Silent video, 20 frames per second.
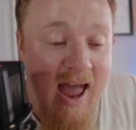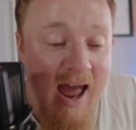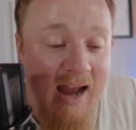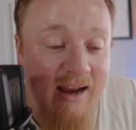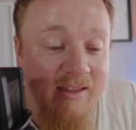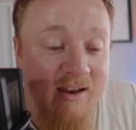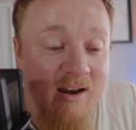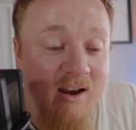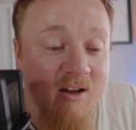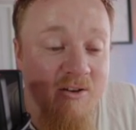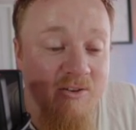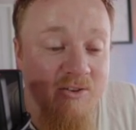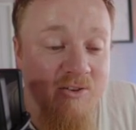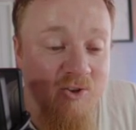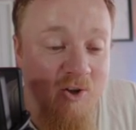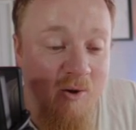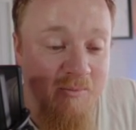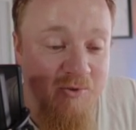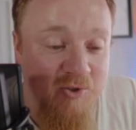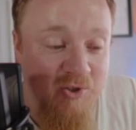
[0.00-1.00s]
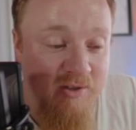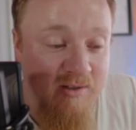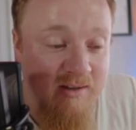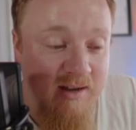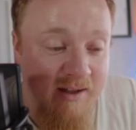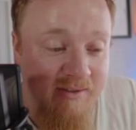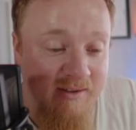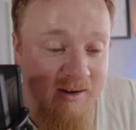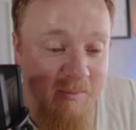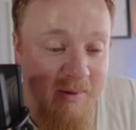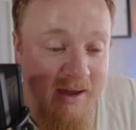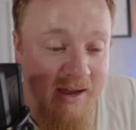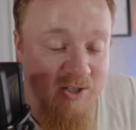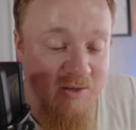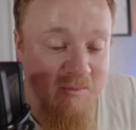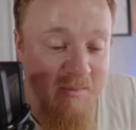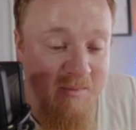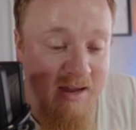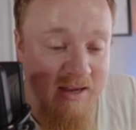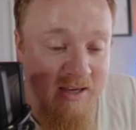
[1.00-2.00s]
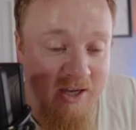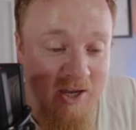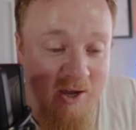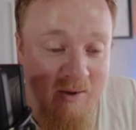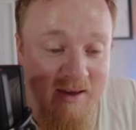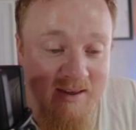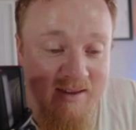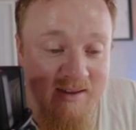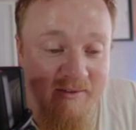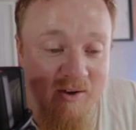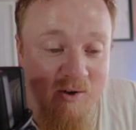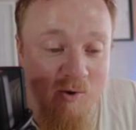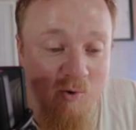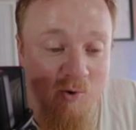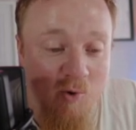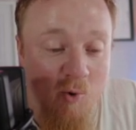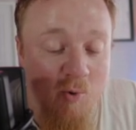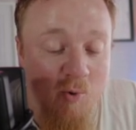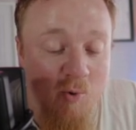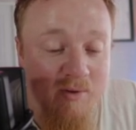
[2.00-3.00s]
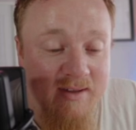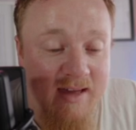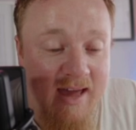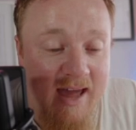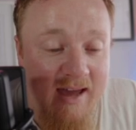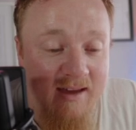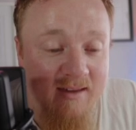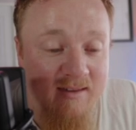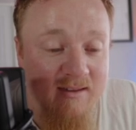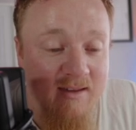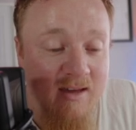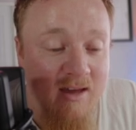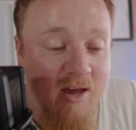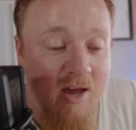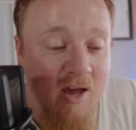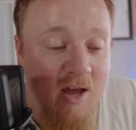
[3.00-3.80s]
And then the last option under the picture menu is something called alt text.